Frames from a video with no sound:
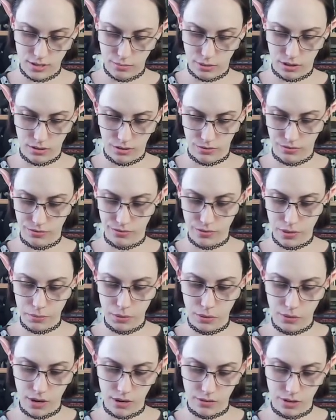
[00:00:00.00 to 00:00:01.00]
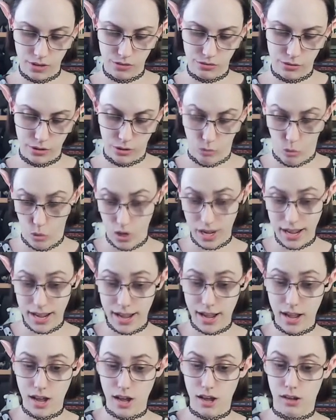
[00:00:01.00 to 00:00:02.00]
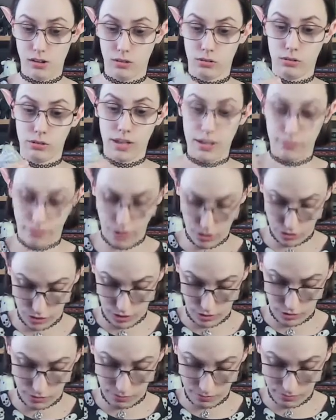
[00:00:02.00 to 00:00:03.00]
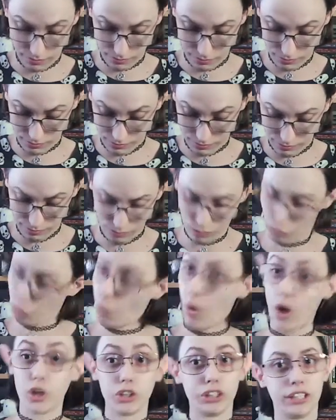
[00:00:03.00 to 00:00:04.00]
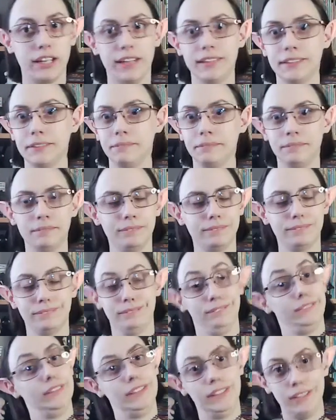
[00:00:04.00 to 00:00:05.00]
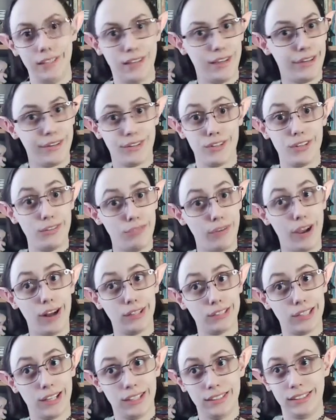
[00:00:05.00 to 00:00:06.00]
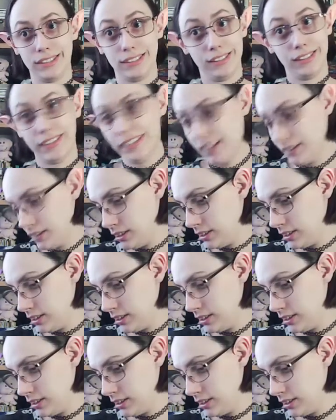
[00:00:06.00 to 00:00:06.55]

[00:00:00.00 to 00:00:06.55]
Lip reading: month of February for the... Wow! Okay, fire signs. Water signs. I just did fire signs, you silly.